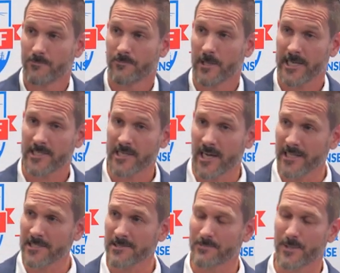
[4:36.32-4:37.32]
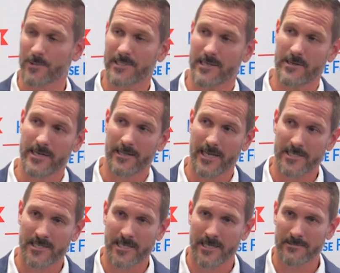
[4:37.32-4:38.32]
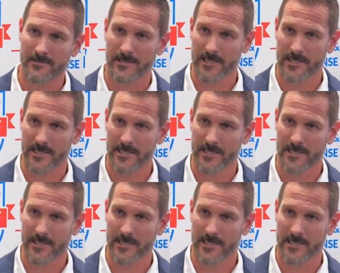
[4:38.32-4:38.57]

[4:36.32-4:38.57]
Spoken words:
lexicons, people say you need a lexicon.